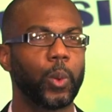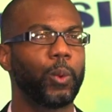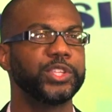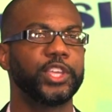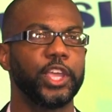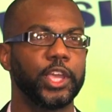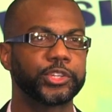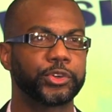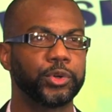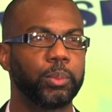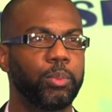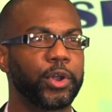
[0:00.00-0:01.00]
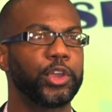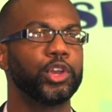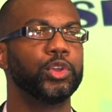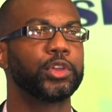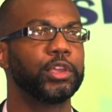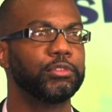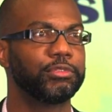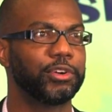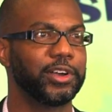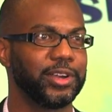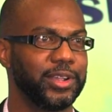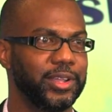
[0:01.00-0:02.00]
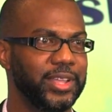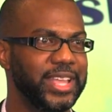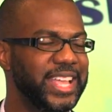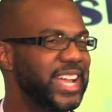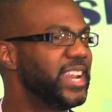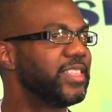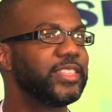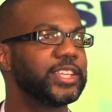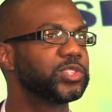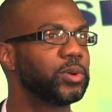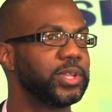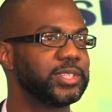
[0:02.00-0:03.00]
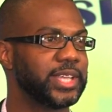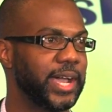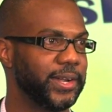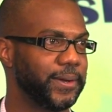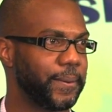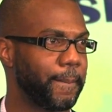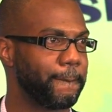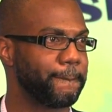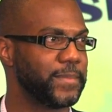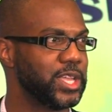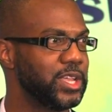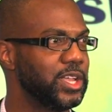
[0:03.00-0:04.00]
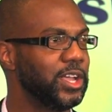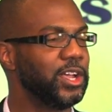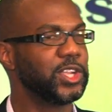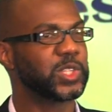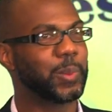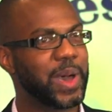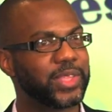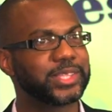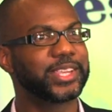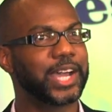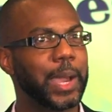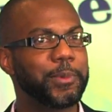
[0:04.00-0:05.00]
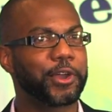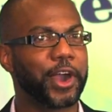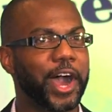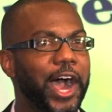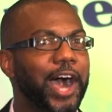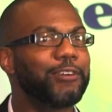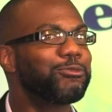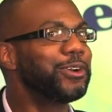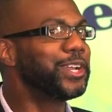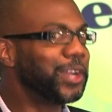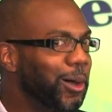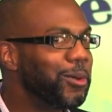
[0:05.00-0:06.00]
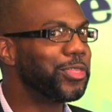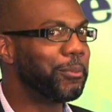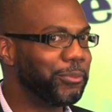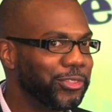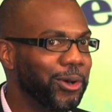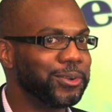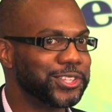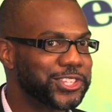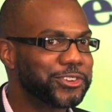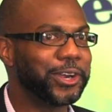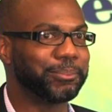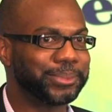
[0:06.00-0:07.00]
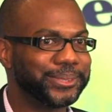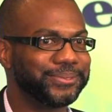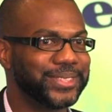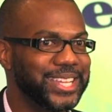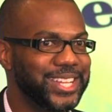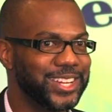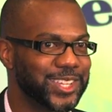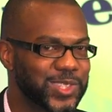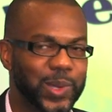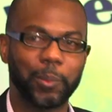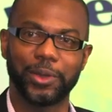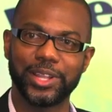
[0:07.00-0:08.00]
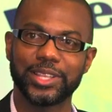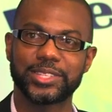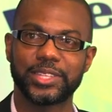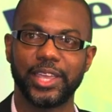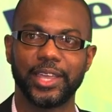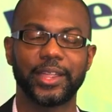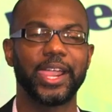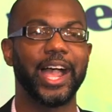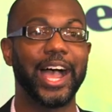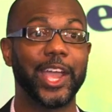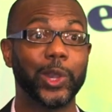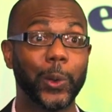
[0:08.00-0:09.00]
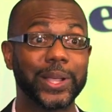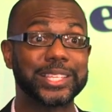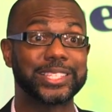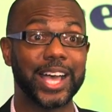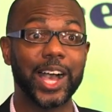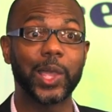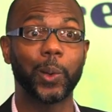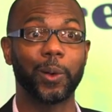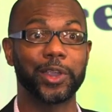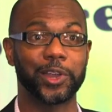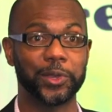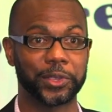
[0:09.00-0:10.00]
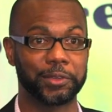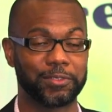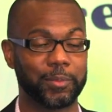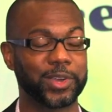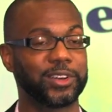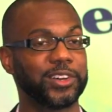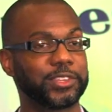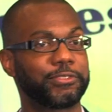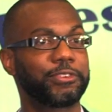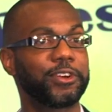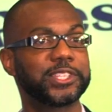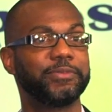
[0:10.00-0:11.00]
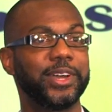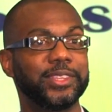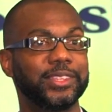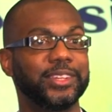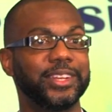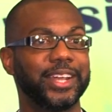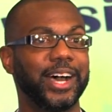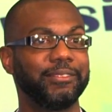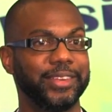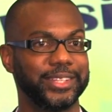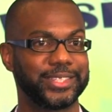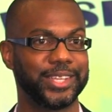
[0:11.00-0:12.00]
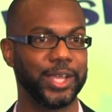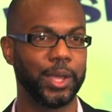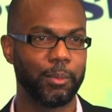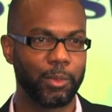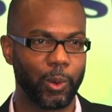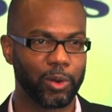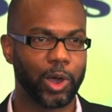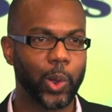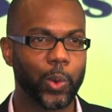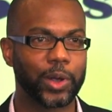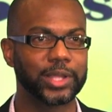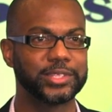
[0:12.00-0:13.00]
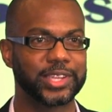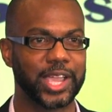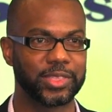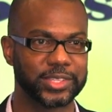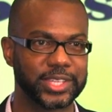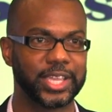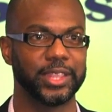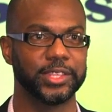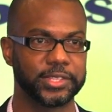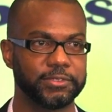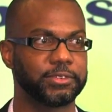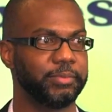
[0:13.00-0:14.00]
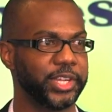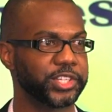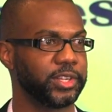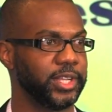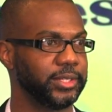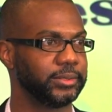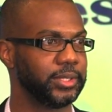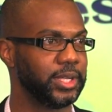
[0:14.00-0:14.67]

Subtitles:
What's your age group? What are you looking for? Anything they so desire. So by the time you're halfway down the strip, there's someone else saying, I know exactly what you're looking for because the first vendor didn't have it. But we're all working together to get this information in.